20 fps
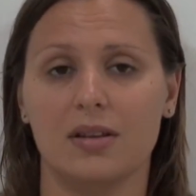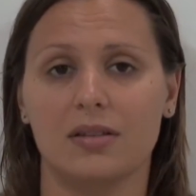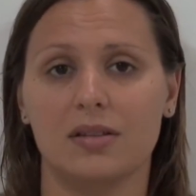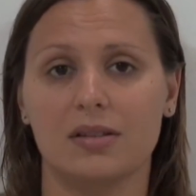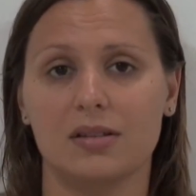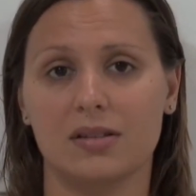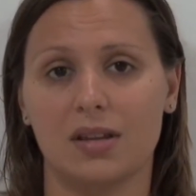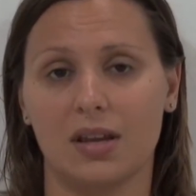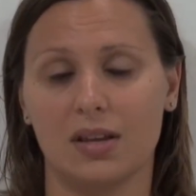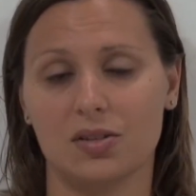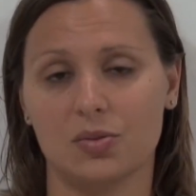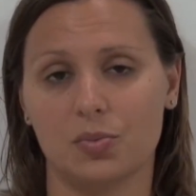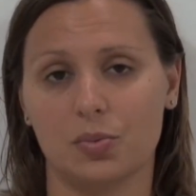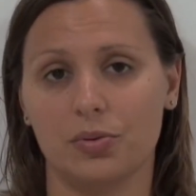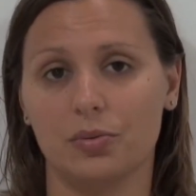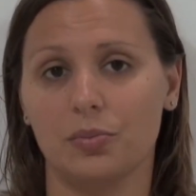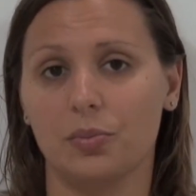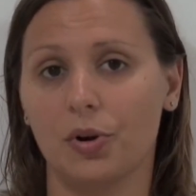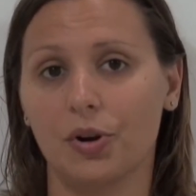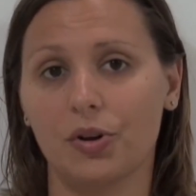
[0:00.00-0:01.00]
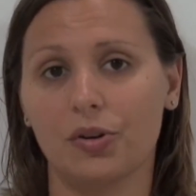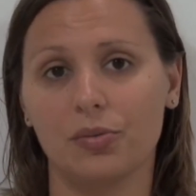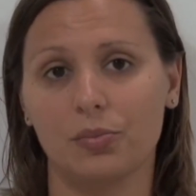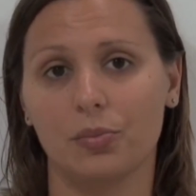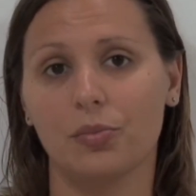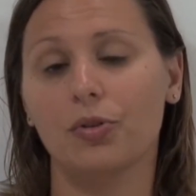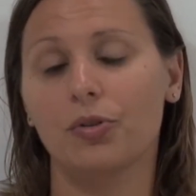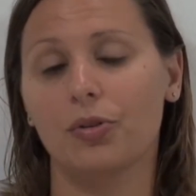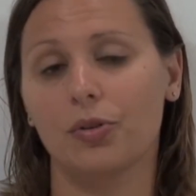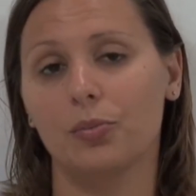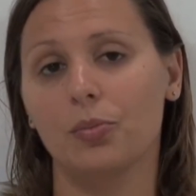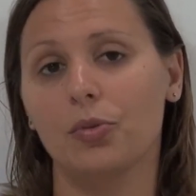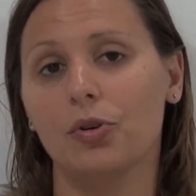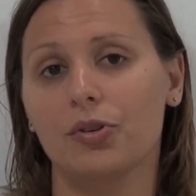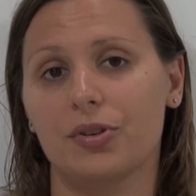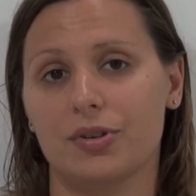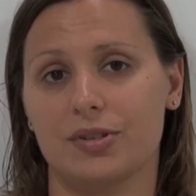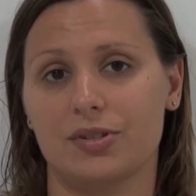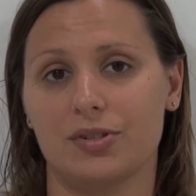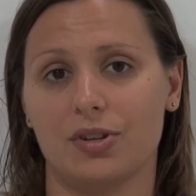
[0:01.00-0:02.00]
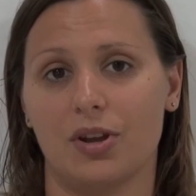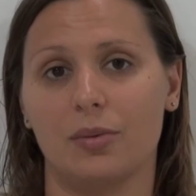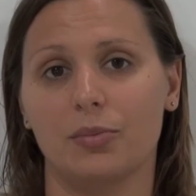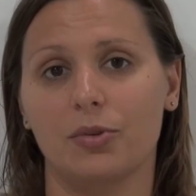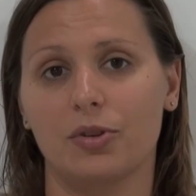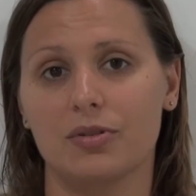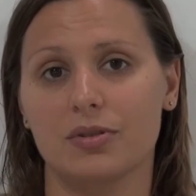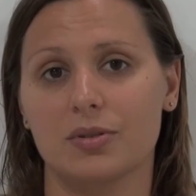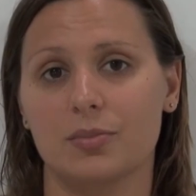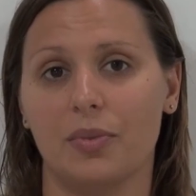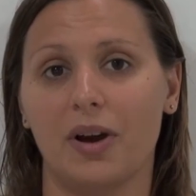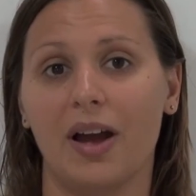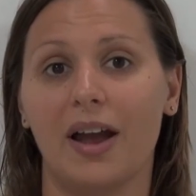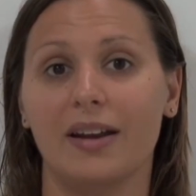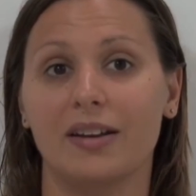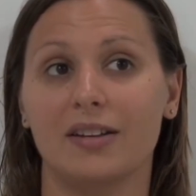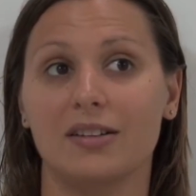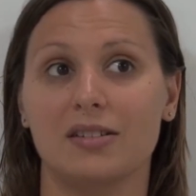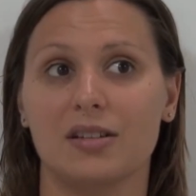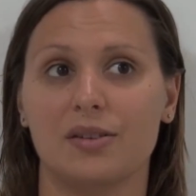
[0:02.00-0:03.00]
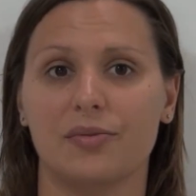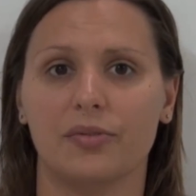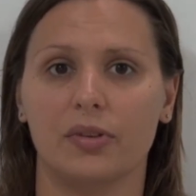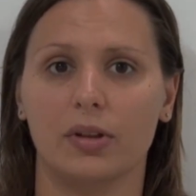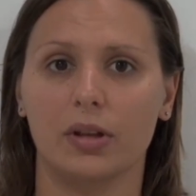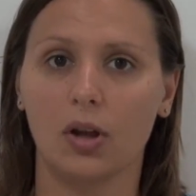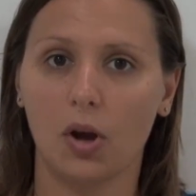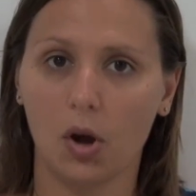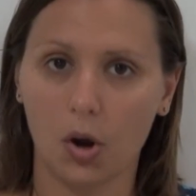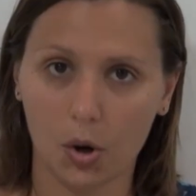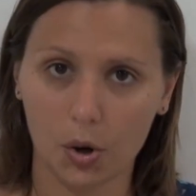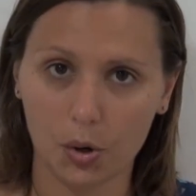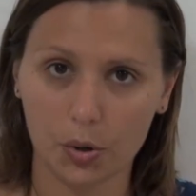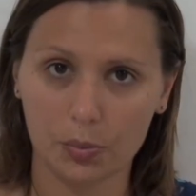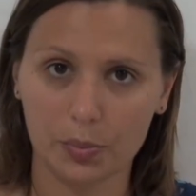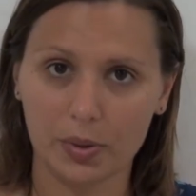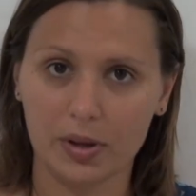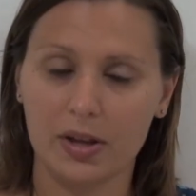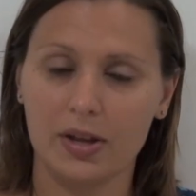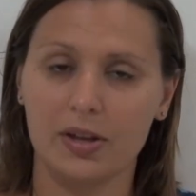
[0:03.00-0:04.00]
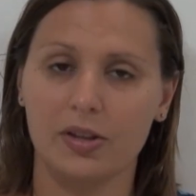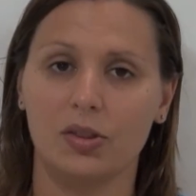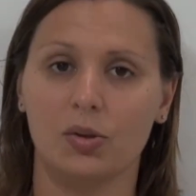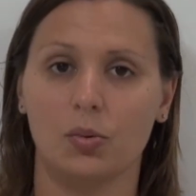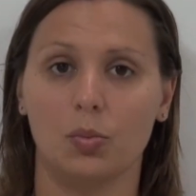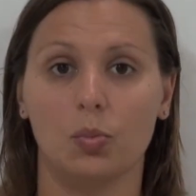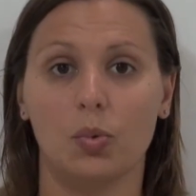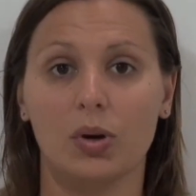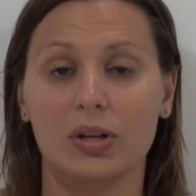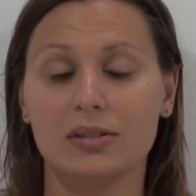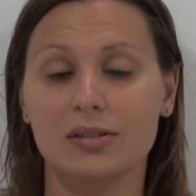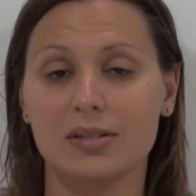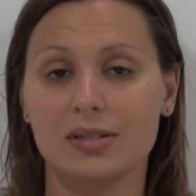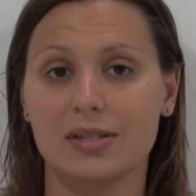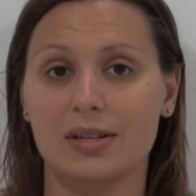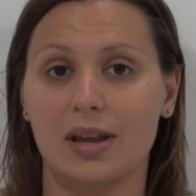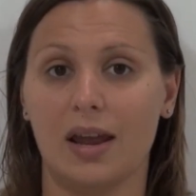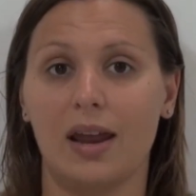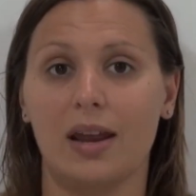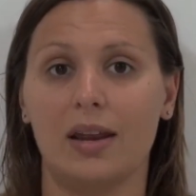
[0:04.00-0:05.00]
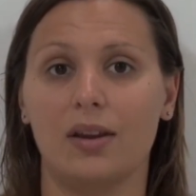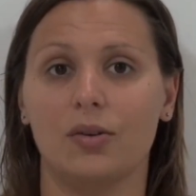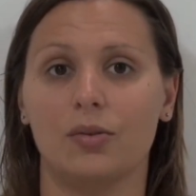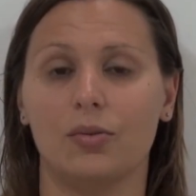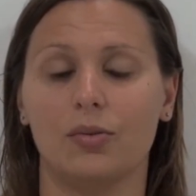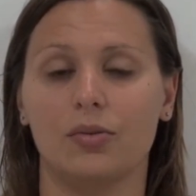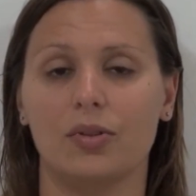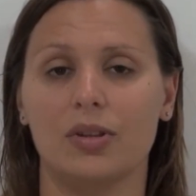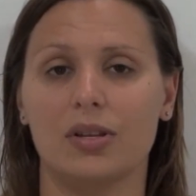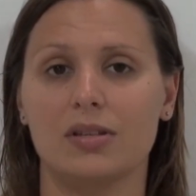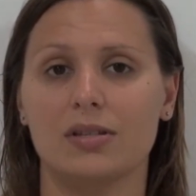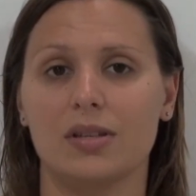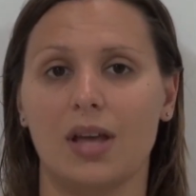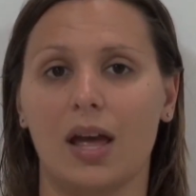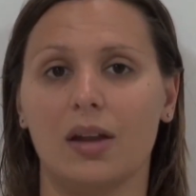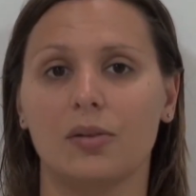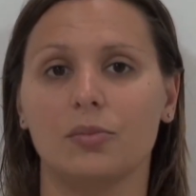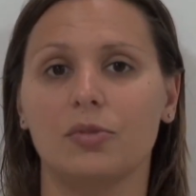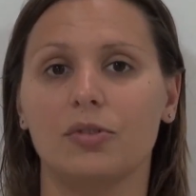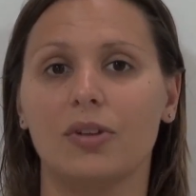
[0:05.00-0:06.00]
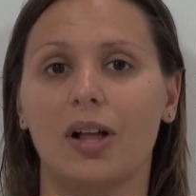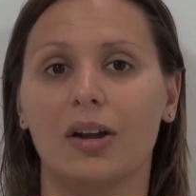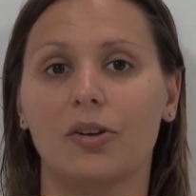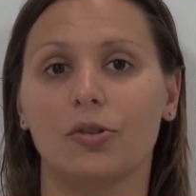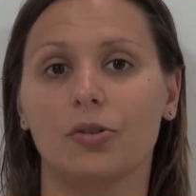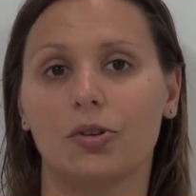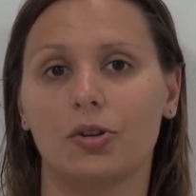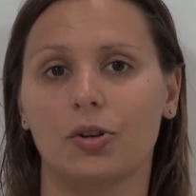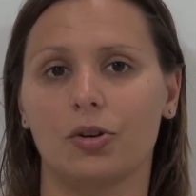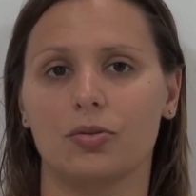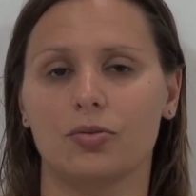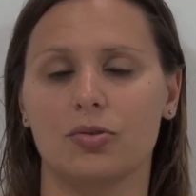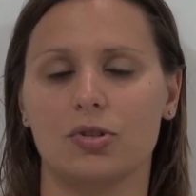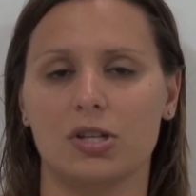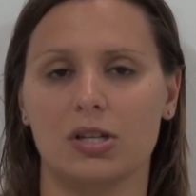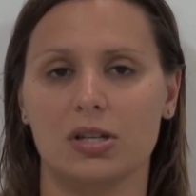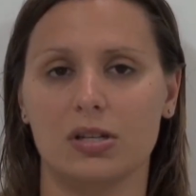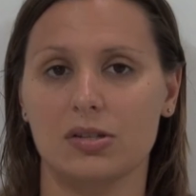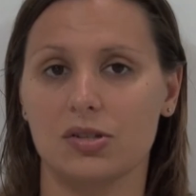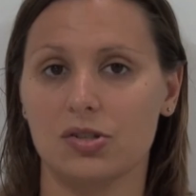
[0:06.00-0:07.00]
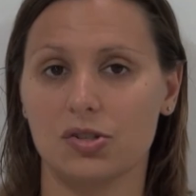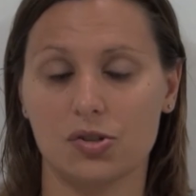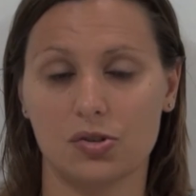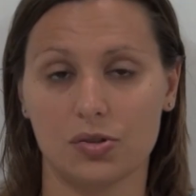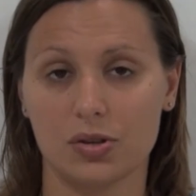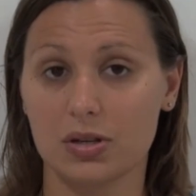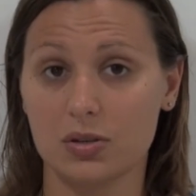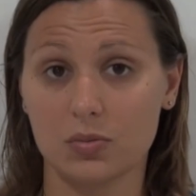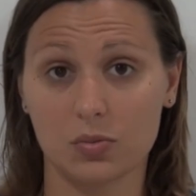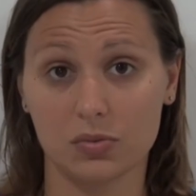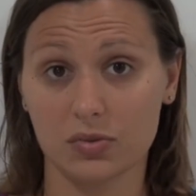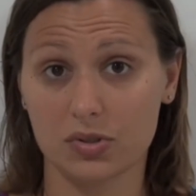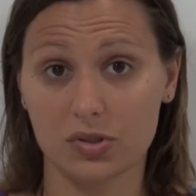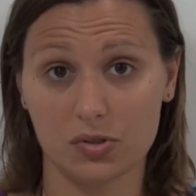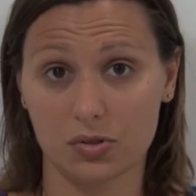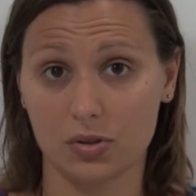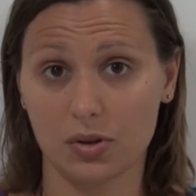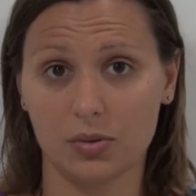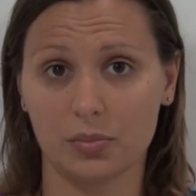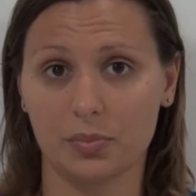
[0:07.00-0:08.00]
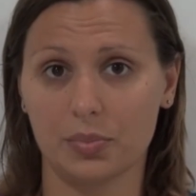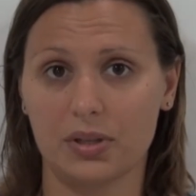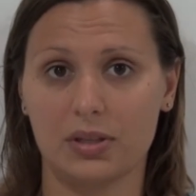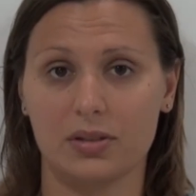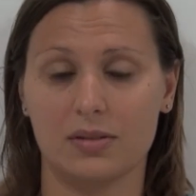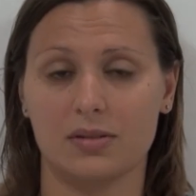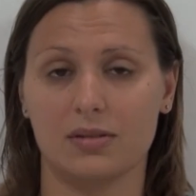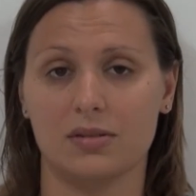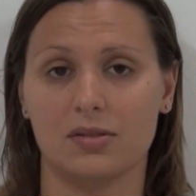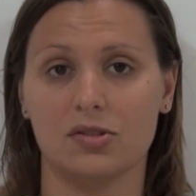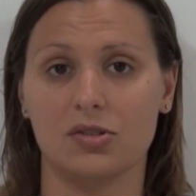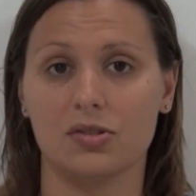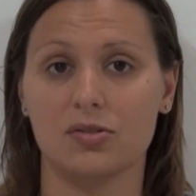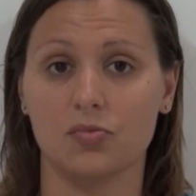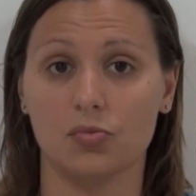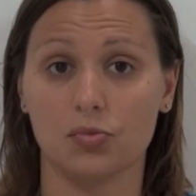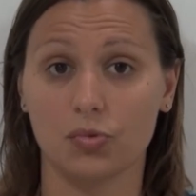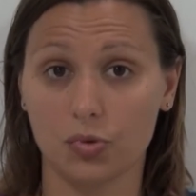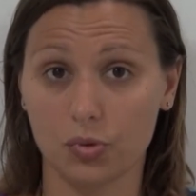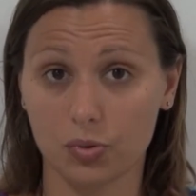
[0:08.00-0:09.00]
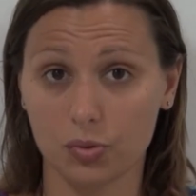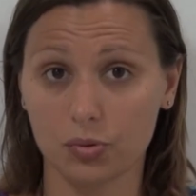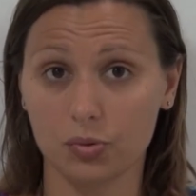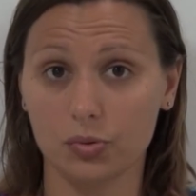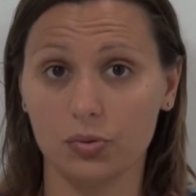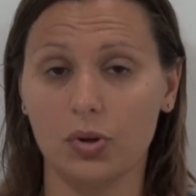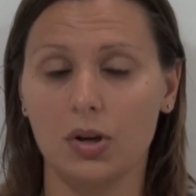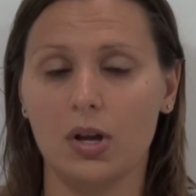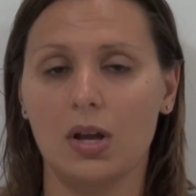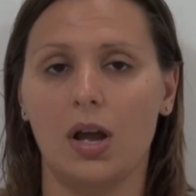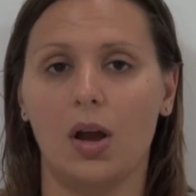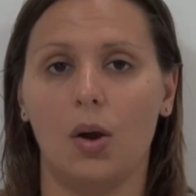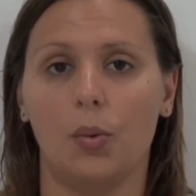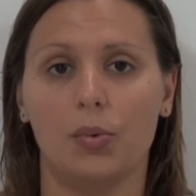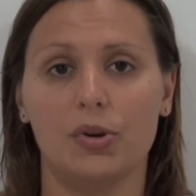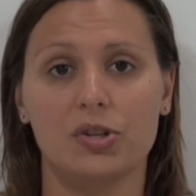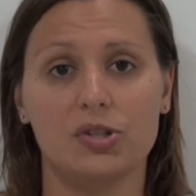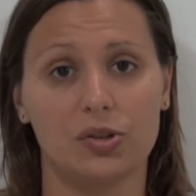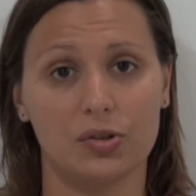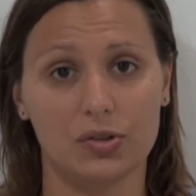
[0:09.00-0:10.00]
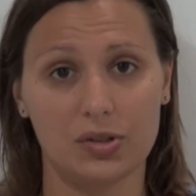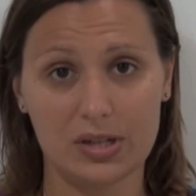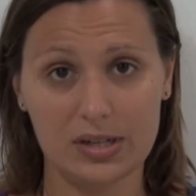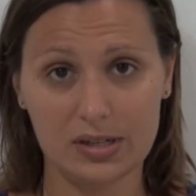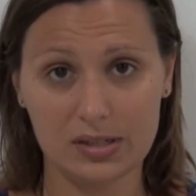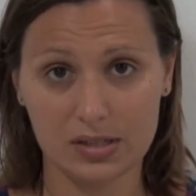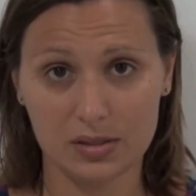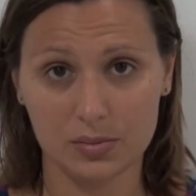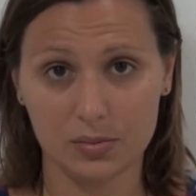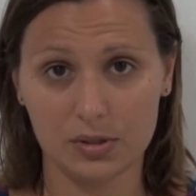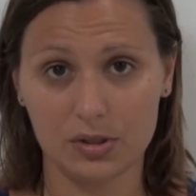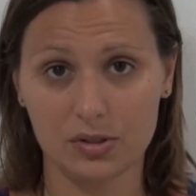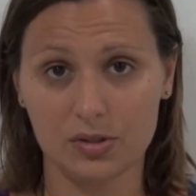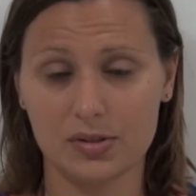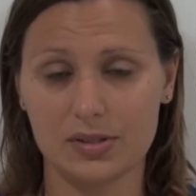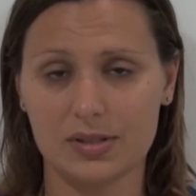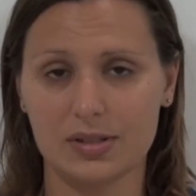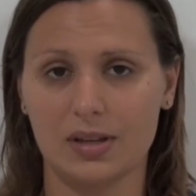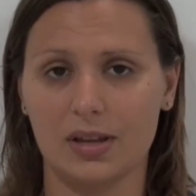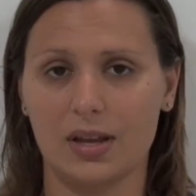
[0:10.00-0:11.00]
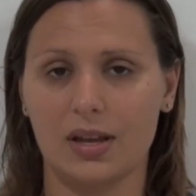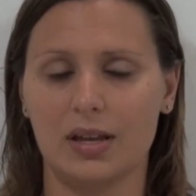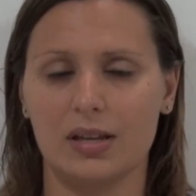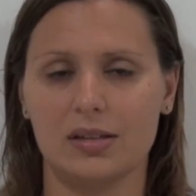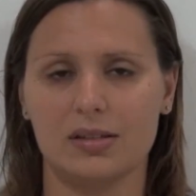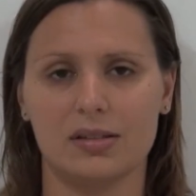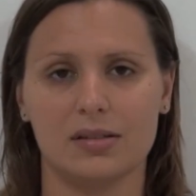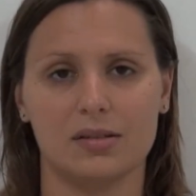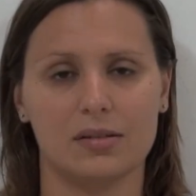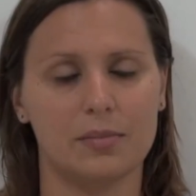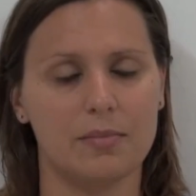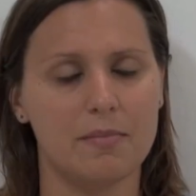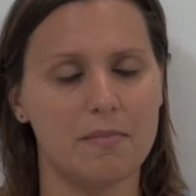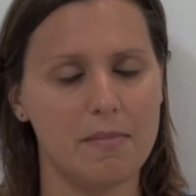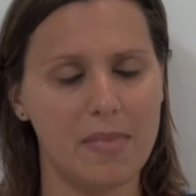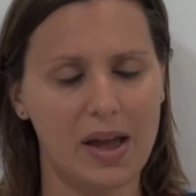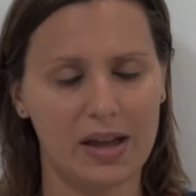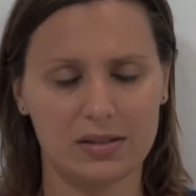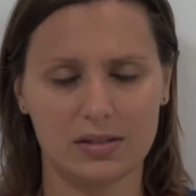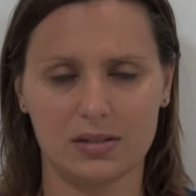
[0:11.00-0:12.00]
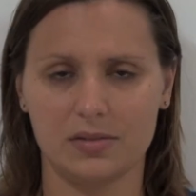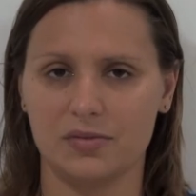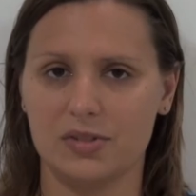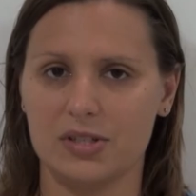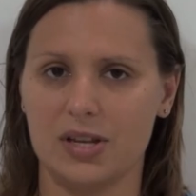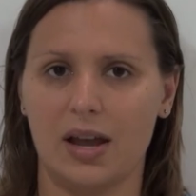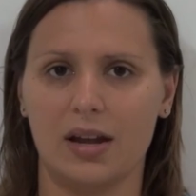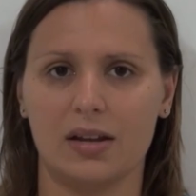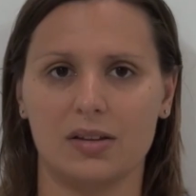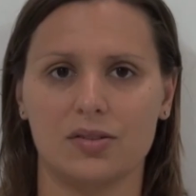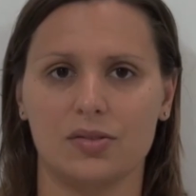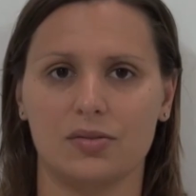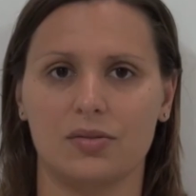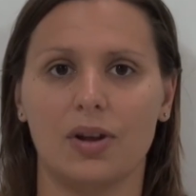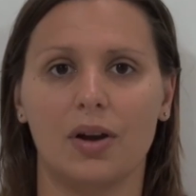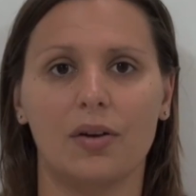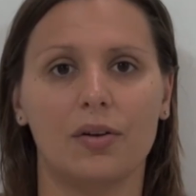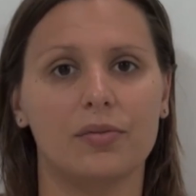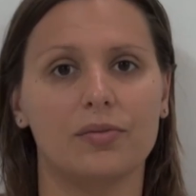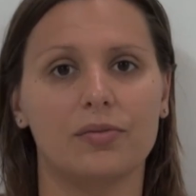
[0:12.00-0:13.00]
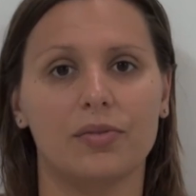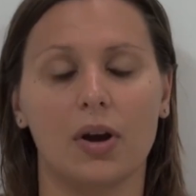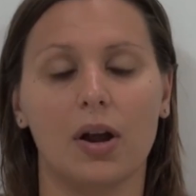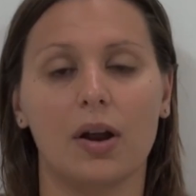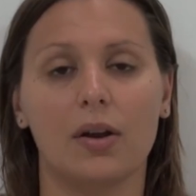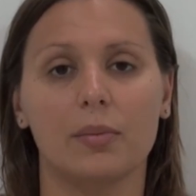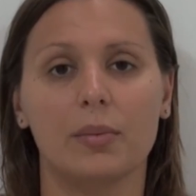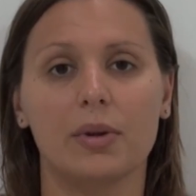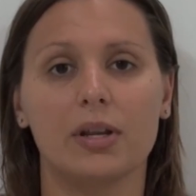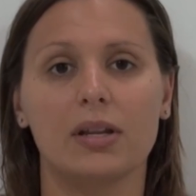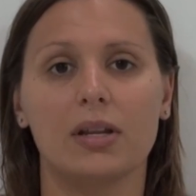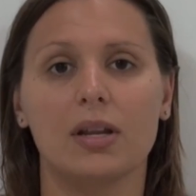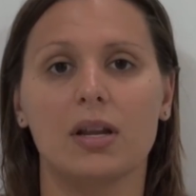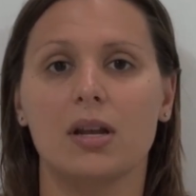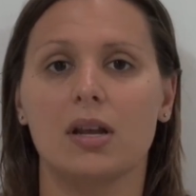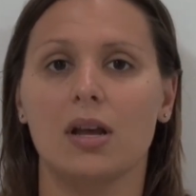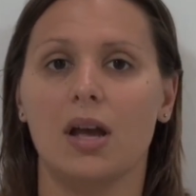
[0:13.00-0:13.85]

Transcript: this gets promoted more and more as time goes by, and I definitely hope that one day all these animal agriculture industries will stop, because it's just cruel. We don't need to be using it. It's a massive tax on our environment.